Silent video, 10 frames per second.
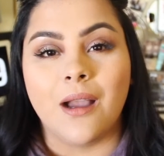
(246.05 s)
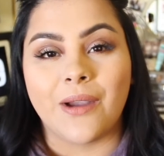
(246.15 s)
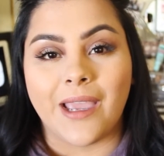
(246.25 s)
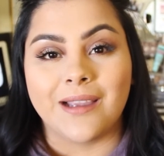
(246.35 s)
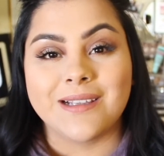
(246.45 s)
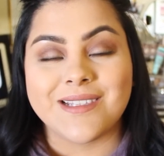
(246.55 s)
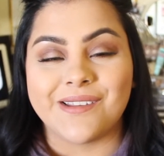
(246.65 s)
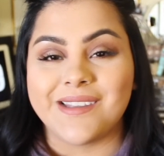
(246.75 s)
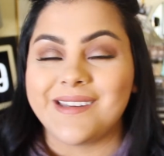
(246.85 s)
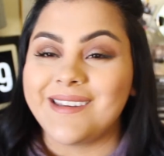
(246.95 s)
Okay,
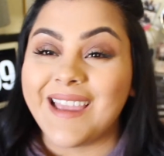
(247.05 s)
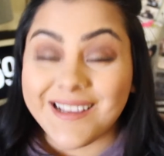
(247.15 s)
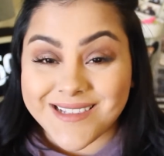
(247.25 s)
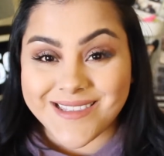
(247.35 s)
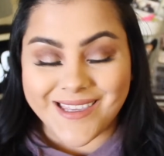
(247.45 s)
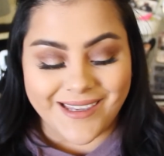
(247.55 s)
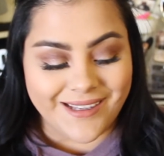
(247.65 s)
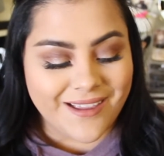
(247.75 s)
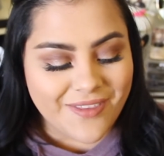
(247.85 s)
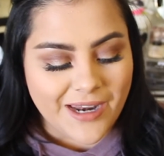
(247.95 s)
so the next
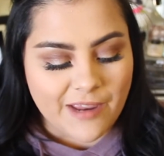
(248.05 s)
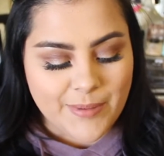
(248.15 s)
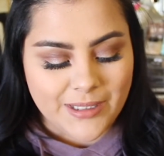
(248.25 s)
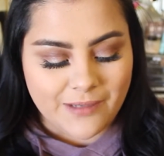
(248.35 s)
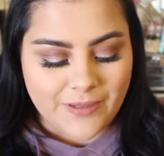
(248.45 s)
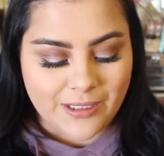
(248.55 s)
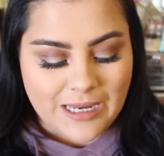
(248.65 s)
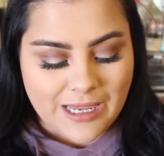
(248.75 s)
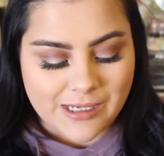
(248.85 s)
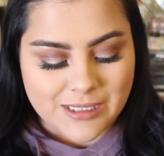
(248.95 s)
thing that I've been loving
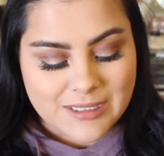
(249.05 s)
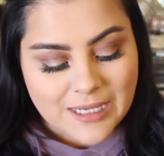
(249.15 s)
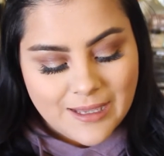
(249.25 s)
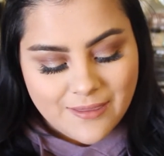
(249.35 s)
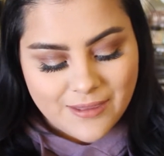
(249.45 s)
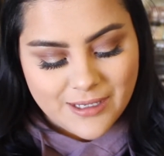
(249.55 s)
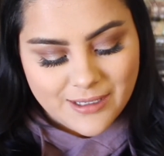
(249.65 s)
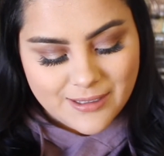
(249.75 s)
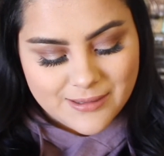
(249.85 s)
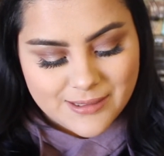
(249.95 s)
is
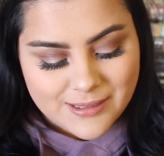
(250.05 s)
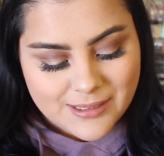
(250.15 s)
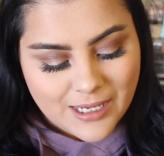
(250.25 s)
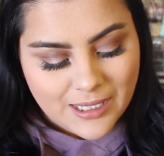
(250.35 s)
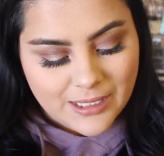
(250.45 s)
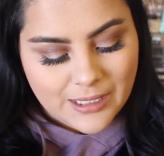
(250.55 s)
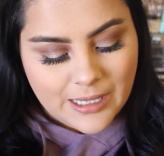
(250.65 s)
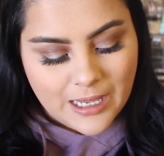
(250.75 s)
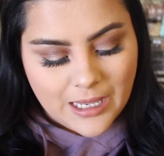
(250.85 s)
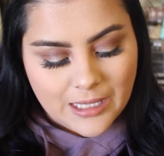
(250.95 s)
this
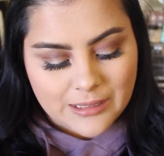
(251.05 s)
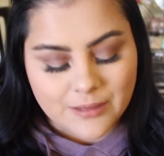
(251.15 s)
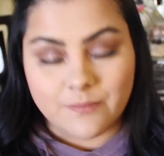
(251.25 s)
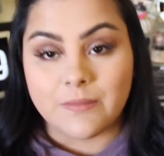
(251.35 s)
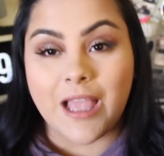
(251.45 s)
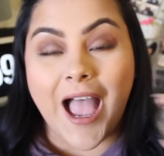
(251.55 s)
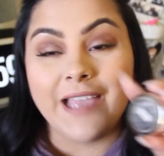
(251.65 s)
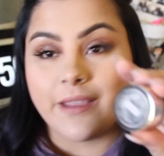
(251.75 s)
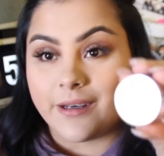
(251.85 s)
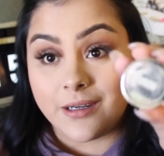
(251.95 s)

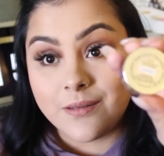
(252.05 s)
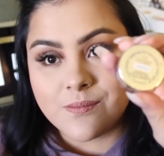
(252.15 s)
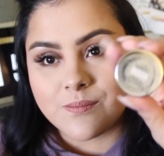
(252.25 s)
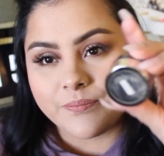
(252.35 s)
eyeliner.